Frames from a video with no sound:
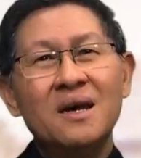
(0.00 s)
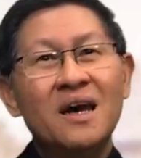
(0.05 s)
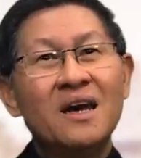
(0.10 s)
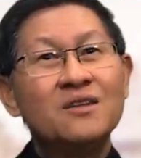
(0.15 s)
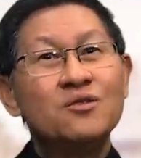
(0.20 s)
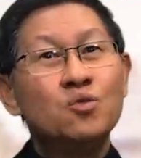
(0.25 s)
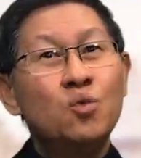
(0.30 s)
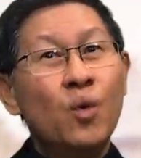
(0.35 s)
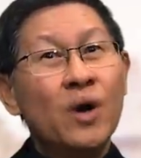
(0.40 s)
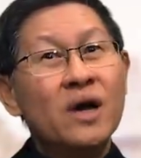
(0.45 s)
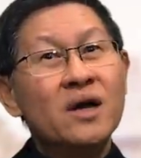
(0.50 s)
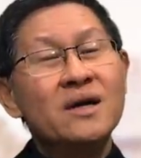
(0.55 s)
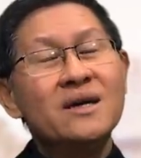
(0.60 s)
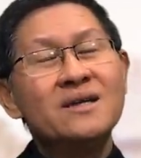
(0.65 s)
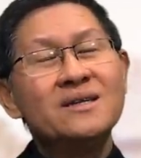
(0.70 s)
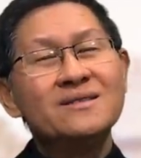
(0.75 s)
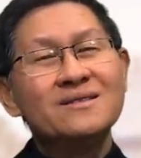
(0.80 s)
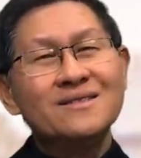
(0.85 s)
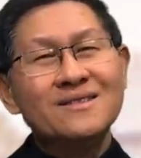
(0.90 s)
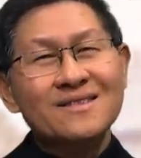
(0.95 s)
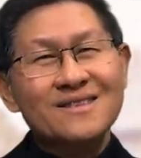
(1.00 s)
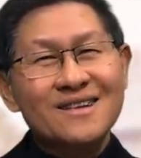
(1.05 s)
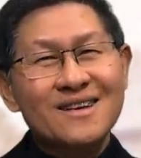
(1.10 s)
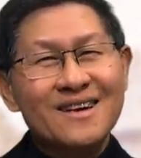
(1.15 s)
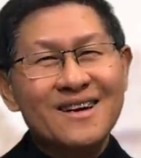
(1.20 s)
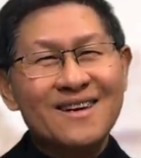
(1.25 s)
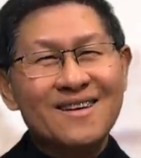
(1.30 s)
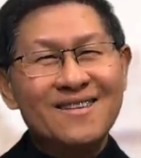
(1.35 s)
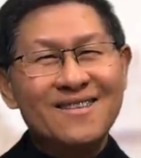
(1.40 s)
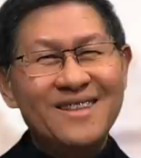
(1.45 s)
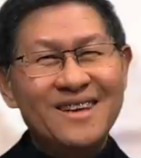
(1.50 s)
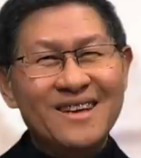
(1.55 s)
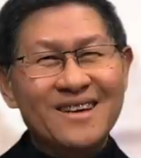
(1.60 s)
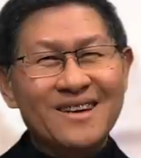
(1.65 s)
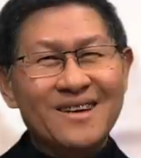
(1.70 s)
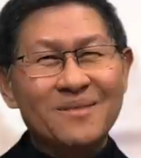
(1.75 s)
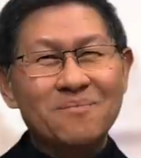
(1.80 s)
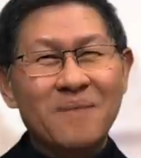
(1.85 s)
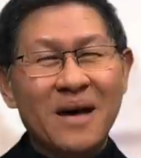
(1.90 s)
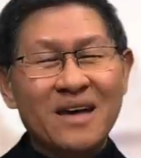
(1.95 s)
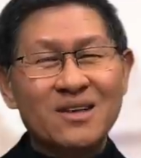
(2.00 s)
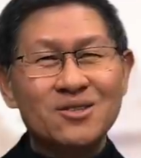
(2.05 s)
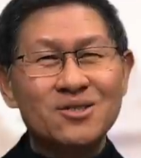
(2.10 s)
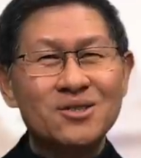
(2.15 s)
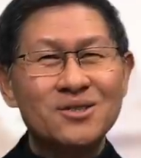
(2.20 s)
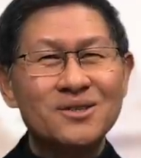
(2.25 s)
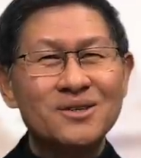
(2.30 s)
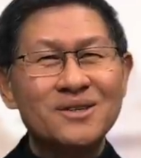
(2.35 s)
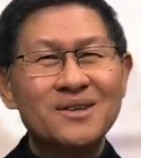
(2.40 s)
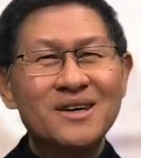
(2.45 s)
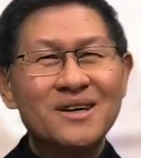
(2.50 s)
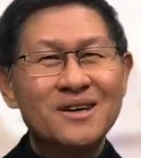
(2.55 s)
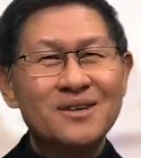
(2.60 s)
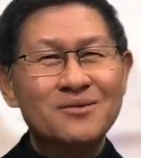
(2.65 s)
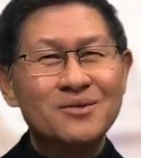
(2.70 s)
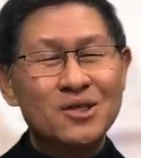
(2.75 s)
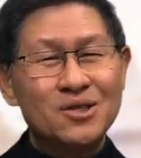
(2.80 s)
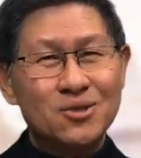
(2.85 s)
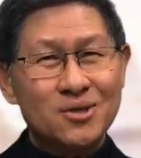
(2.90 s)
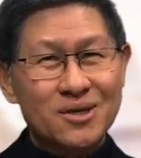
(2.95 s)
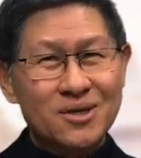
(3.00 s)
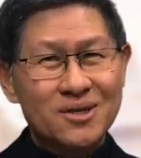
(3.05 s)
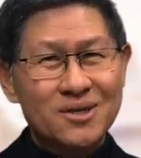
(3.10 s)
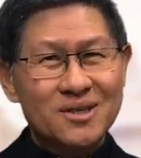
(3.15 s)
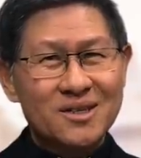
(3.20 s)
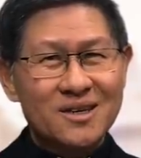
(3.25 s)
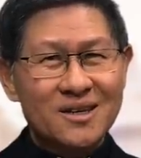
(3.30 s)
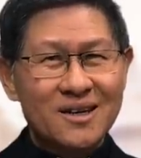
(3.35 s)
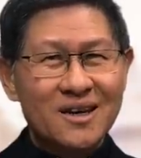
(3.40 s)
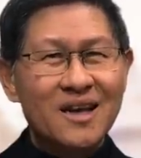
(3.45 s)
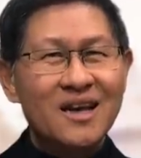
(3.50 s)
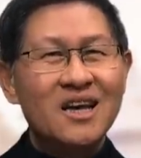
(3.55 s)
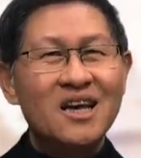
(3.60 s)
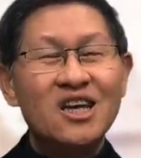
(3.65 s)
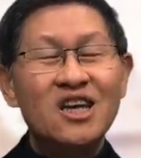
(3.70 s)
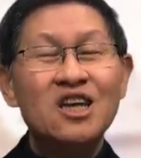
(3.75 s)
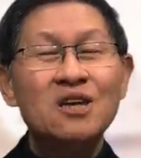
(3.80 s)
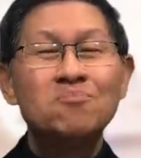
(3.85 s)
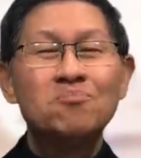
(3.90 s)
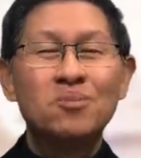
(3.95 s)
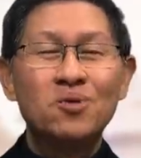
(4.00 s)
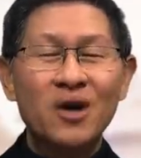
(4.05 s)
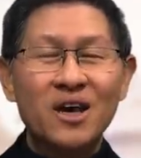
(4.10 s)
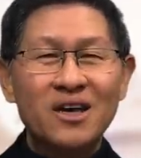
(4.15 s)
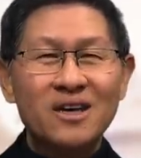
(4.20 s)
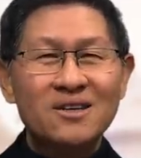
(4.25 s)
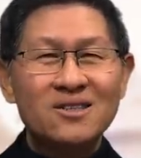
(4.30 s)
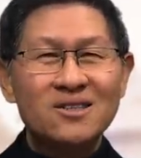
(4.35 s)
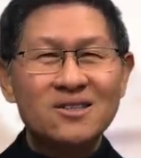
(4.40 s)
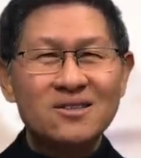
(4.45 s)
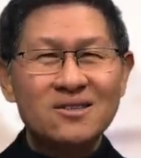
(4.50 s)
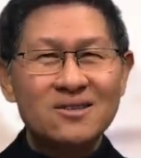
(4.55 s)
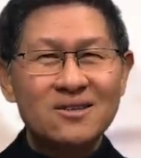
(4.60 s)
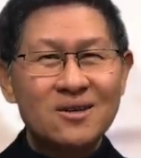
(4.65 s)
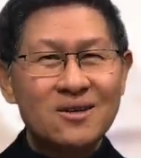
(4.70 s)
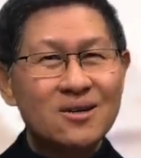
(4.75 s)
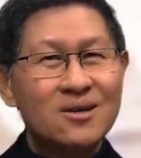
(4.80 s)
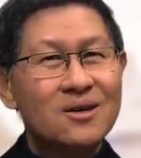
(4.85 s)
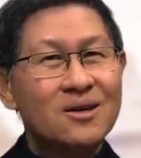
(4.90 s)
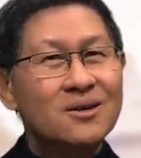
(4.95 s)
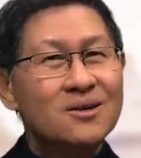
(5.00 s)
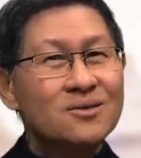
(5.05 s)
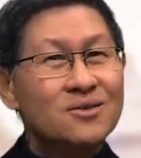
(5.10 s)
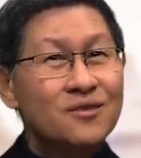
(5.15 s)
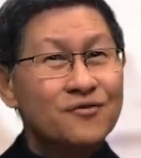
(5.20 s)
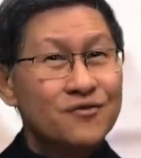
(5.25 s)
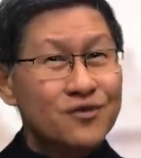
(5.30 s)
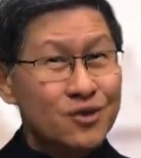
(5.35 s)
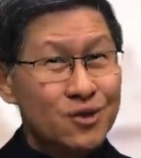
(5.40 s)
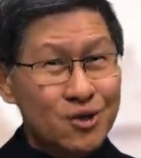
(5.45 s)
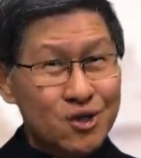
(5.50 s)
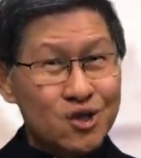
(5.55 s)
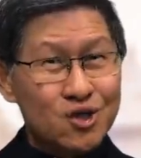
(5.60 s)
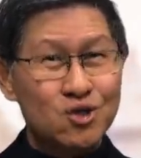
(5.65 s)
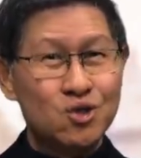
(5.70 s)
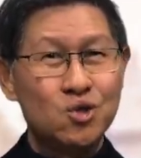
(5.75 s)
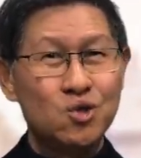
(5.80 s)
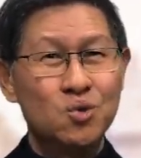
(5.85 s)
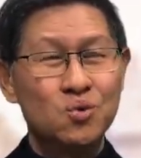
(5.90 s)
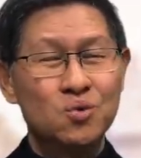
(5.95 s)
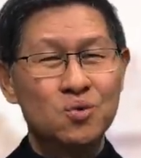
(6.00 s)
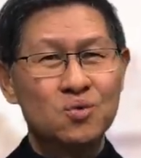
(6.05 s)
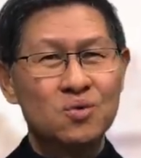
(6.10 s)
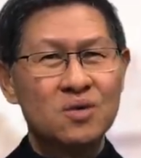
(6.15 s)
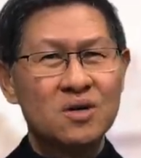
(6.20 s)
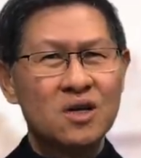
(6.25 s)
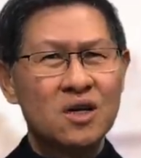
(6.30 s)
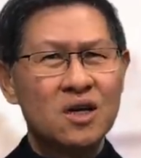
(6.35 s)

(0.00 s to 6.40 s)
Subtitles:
And when the master returned, he praised the first two